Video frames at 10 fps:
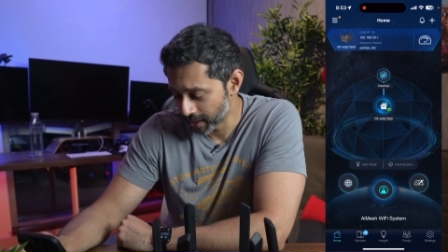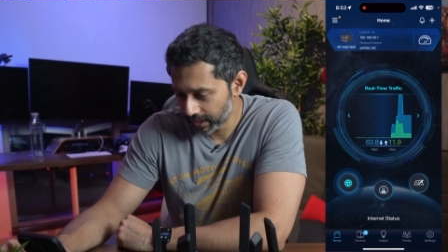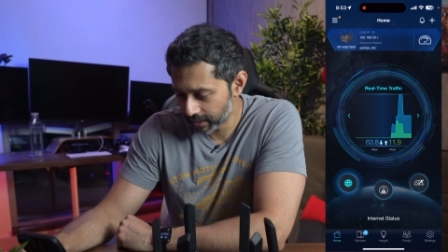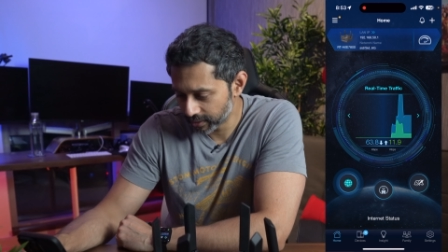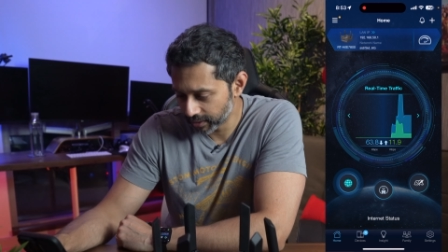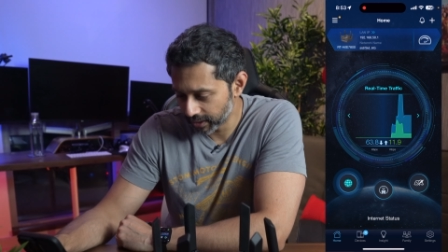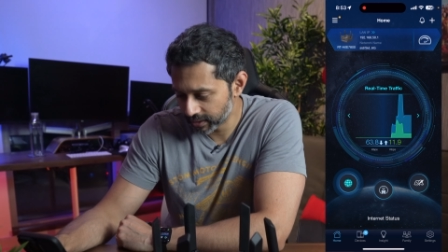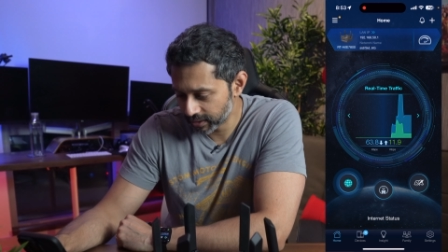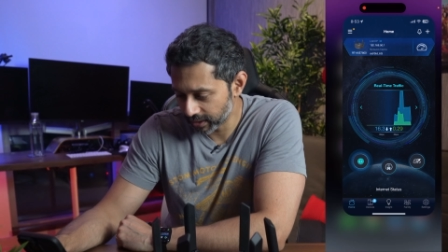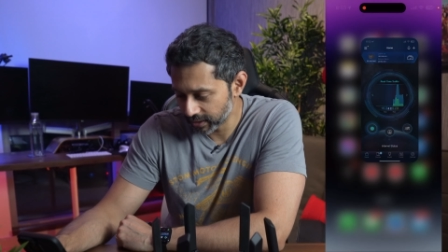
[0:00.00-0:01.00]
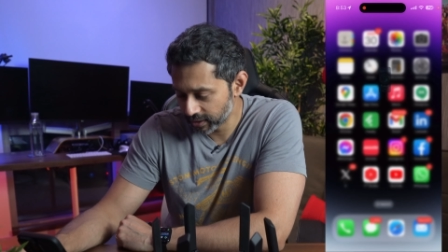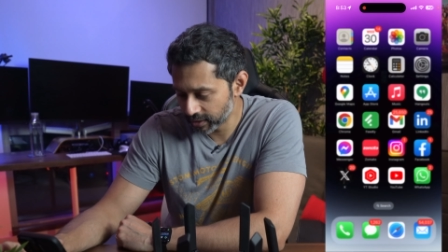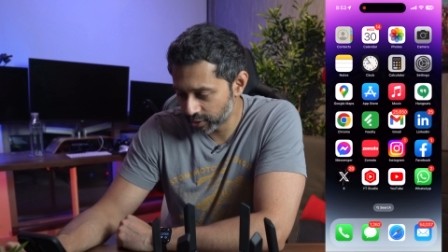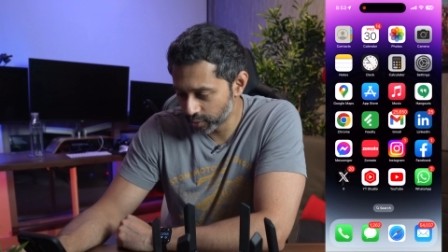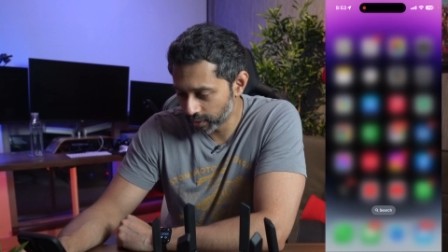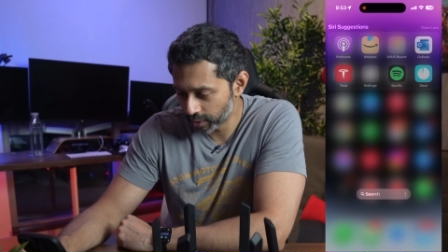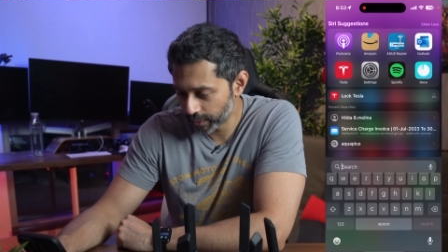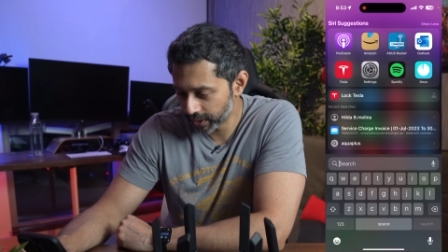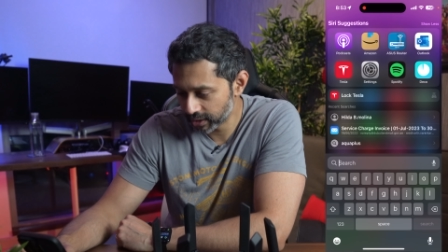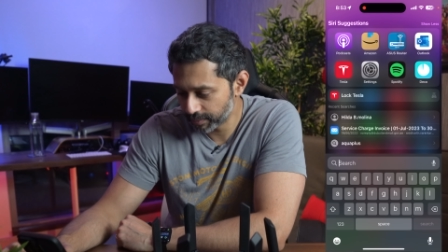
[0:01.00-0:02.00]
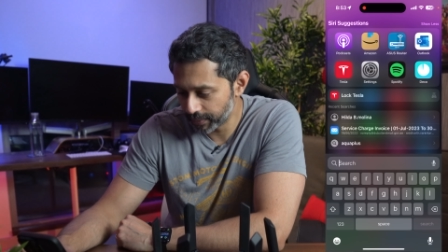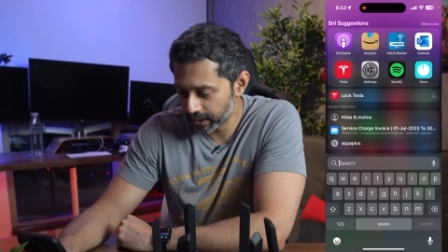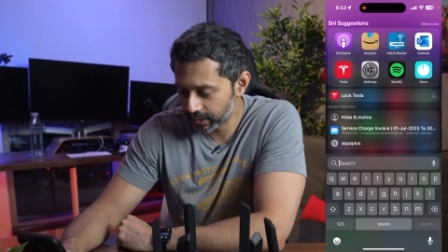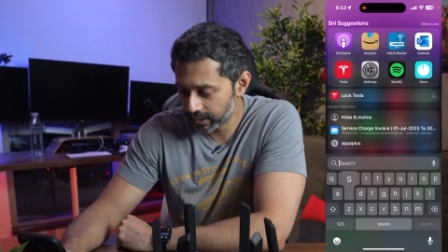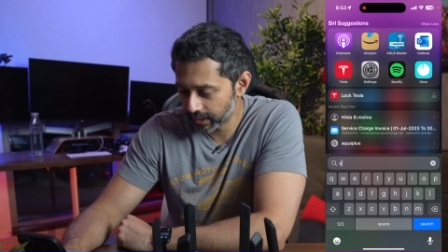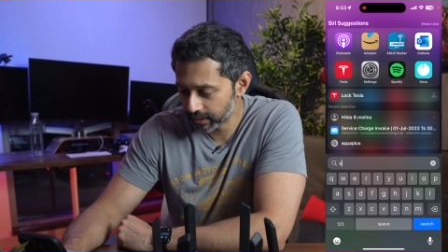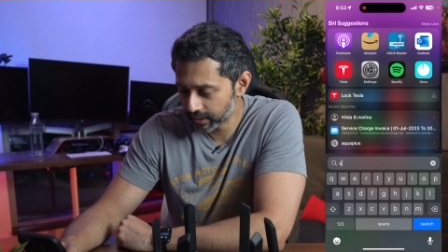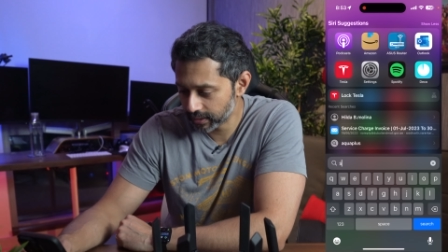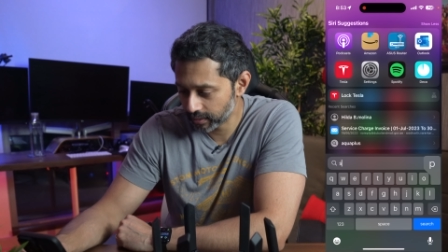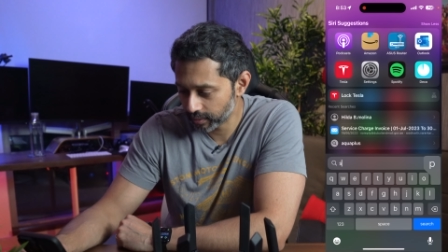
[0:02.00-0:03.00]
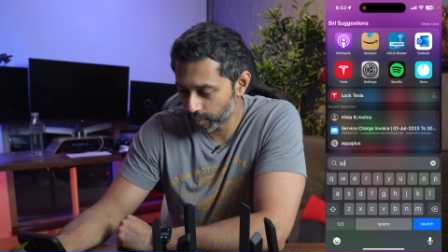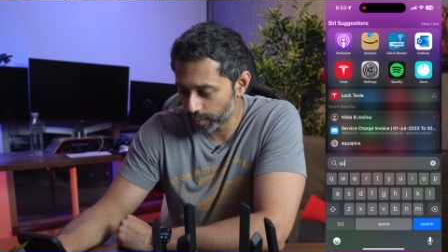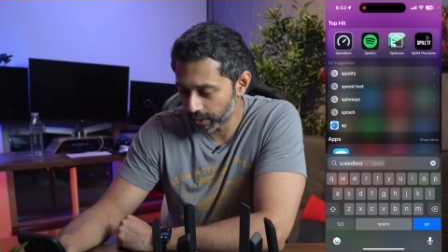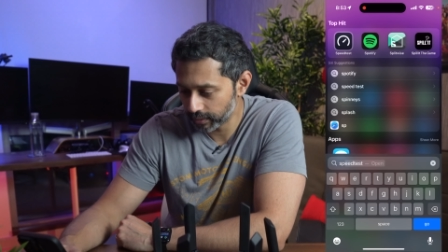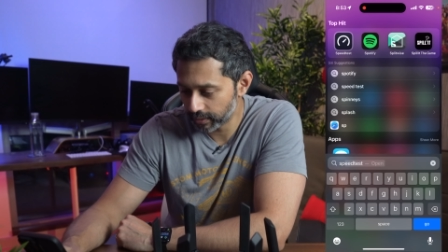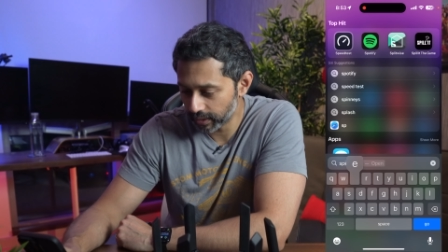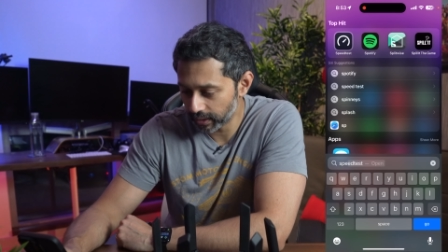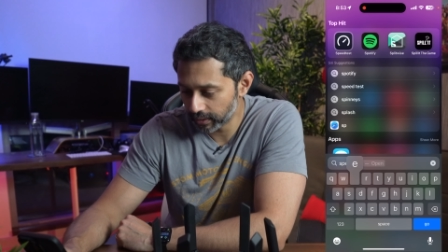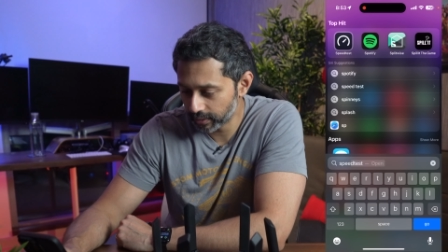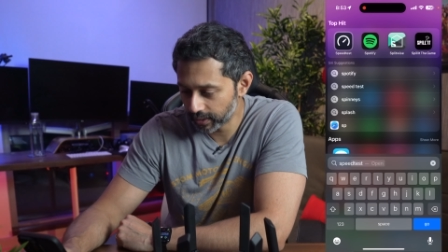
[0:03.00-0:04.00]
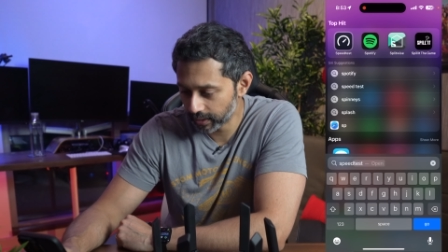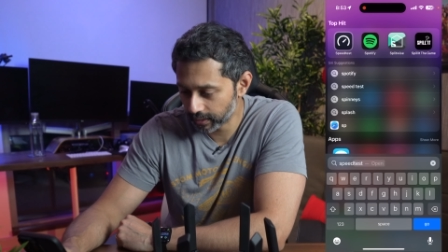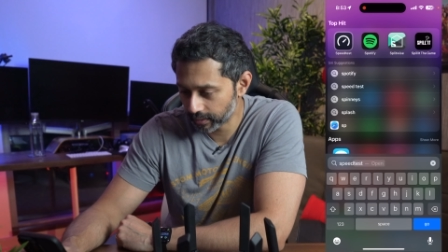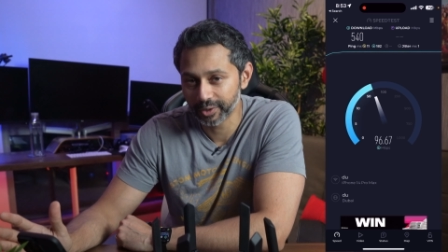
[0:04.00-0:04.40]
Yeah, so let's let's just do a quick speed test with the internet.